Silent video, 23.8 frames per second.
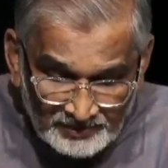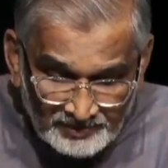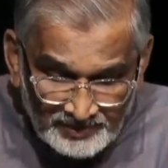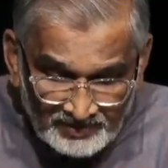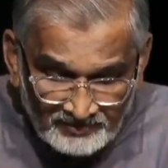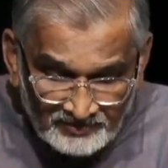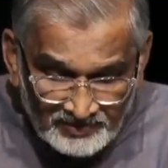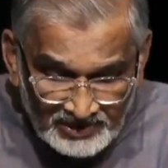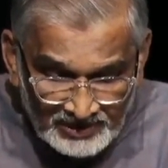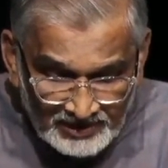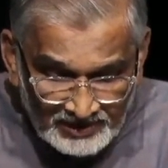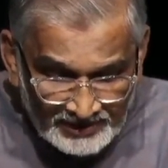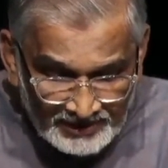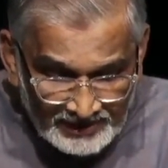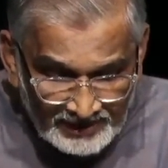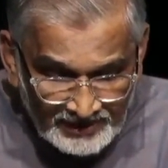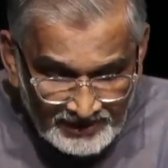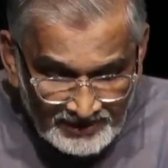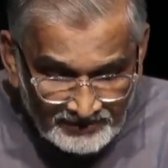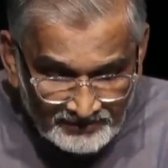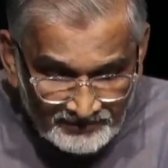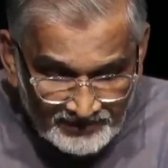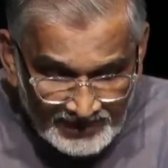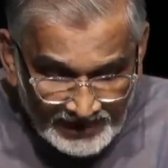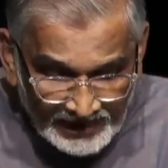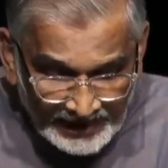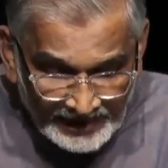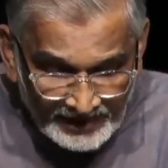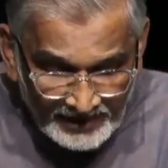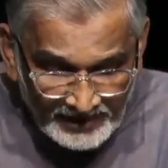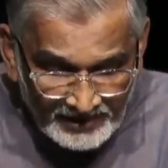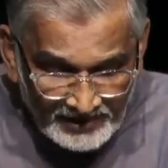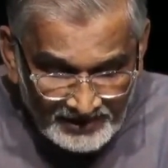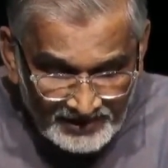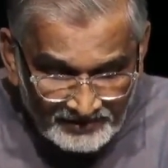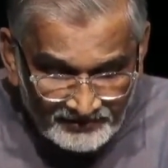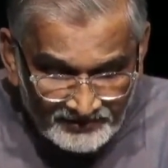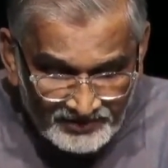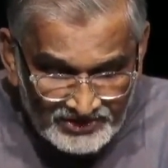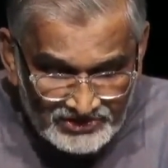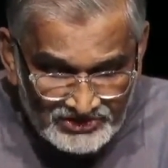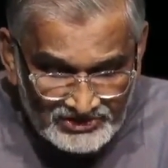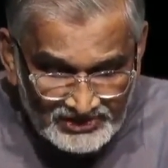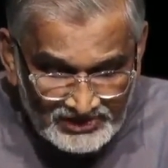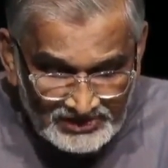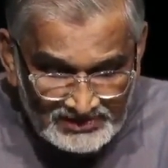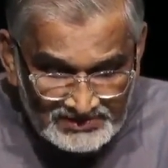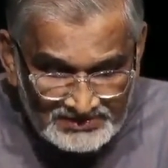up our greed, our anger, our
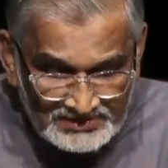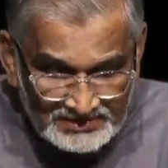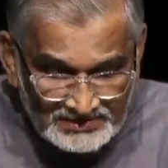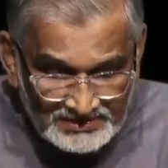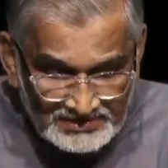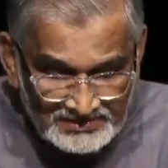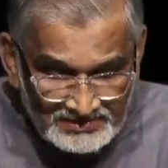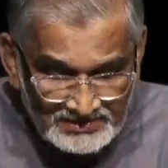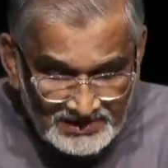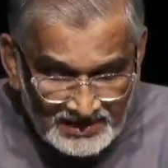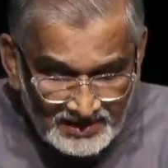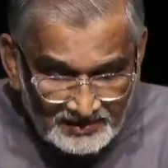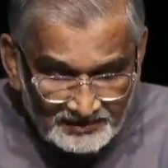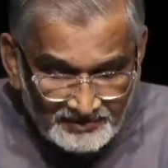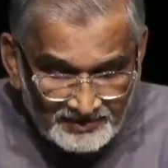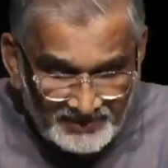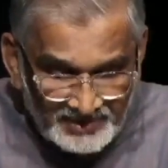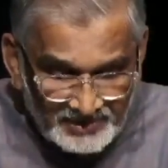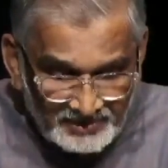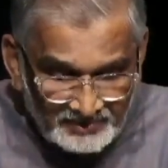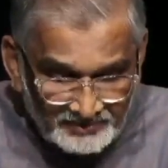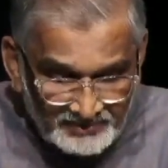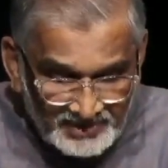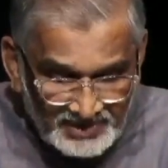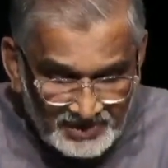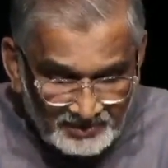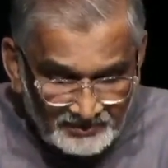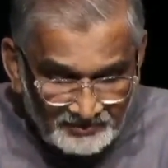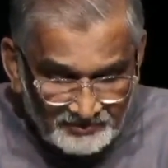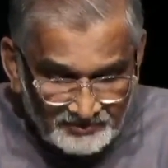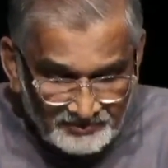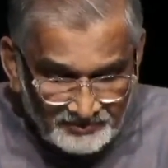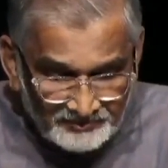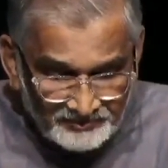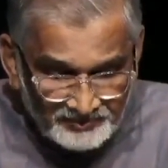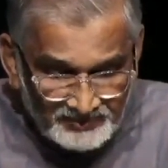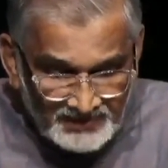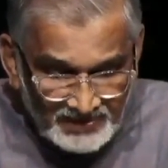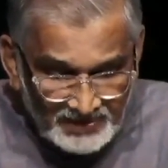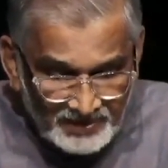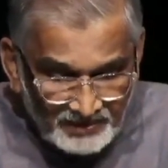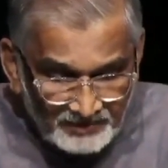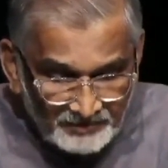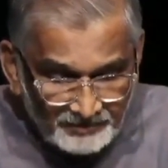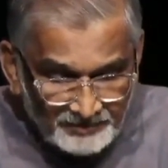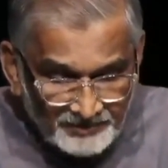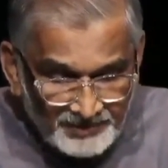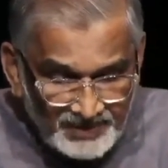jealousies and become
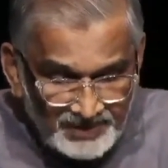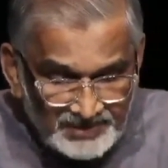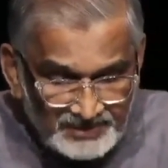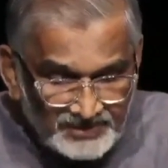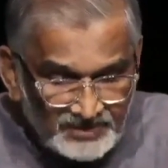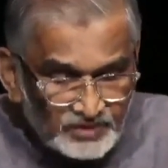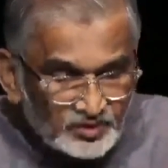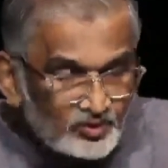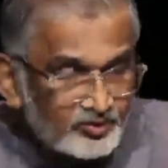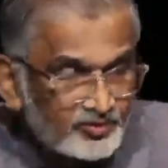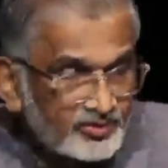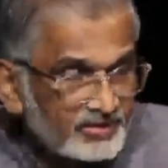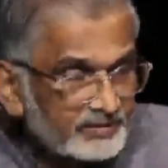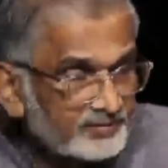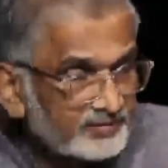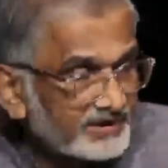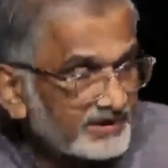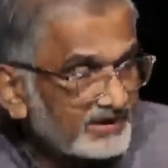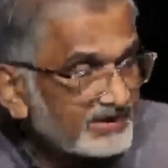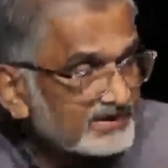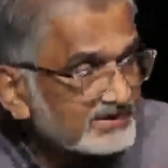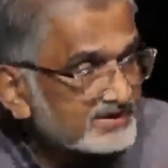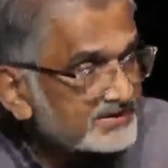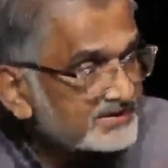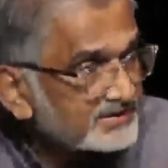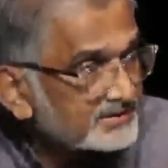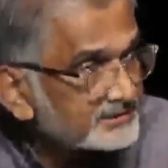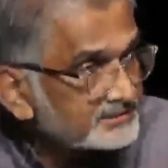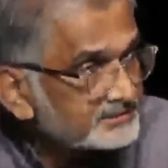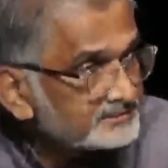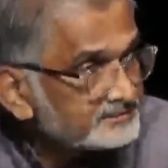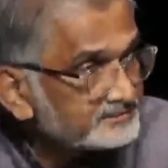better human beings.